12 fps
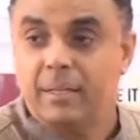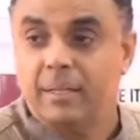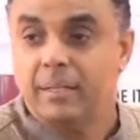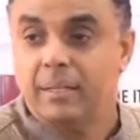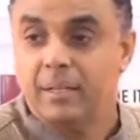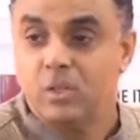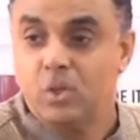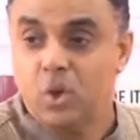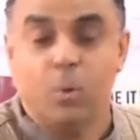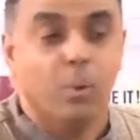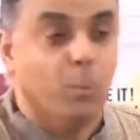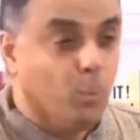
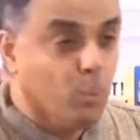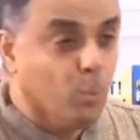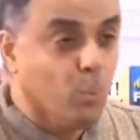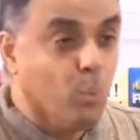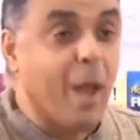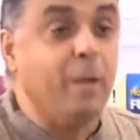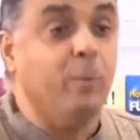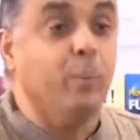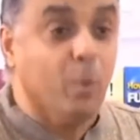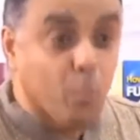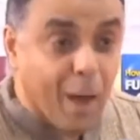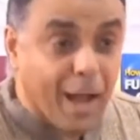So, when we
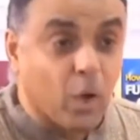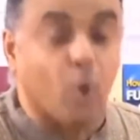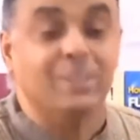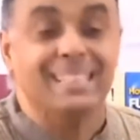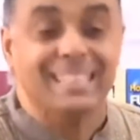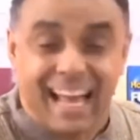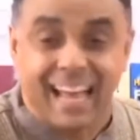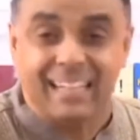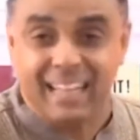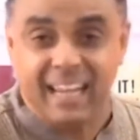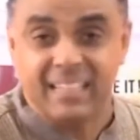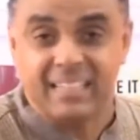work on
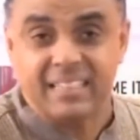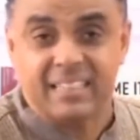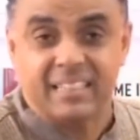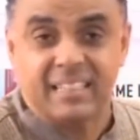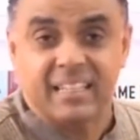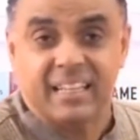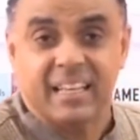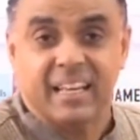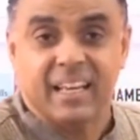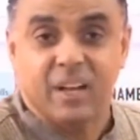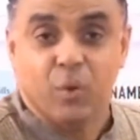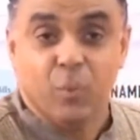Sundays,
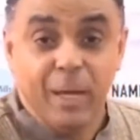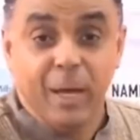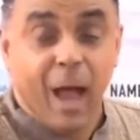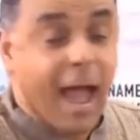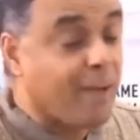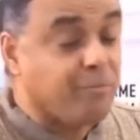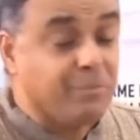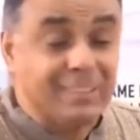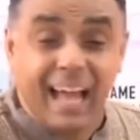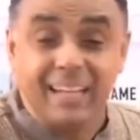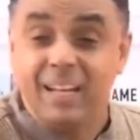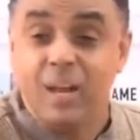we have
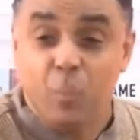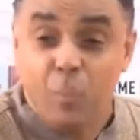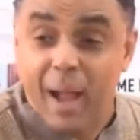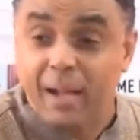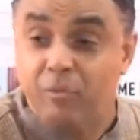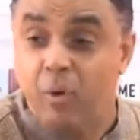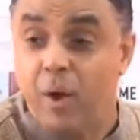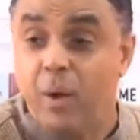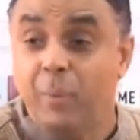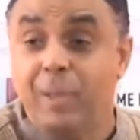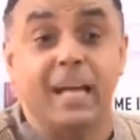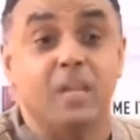done a work for a
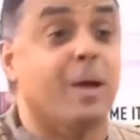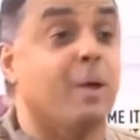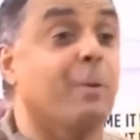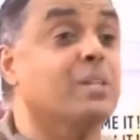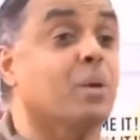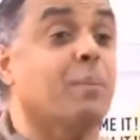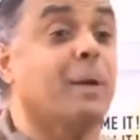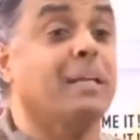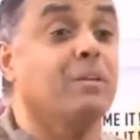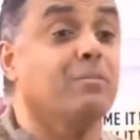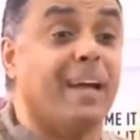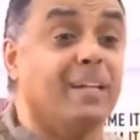week. That's why when somebody
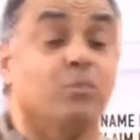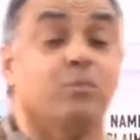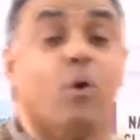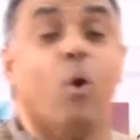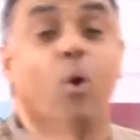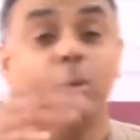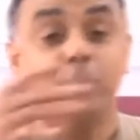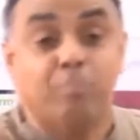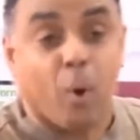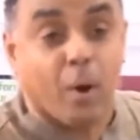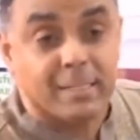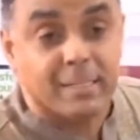invites you for Old
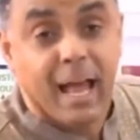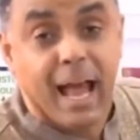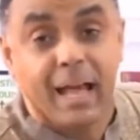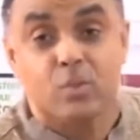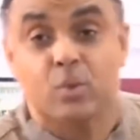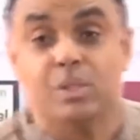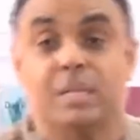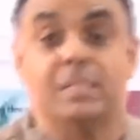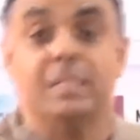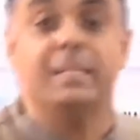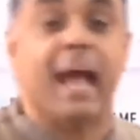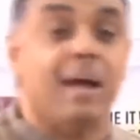Boys Association,
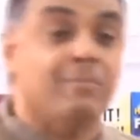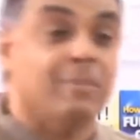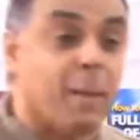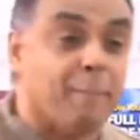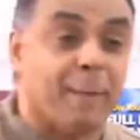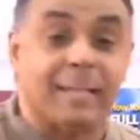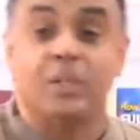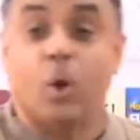they're having a party on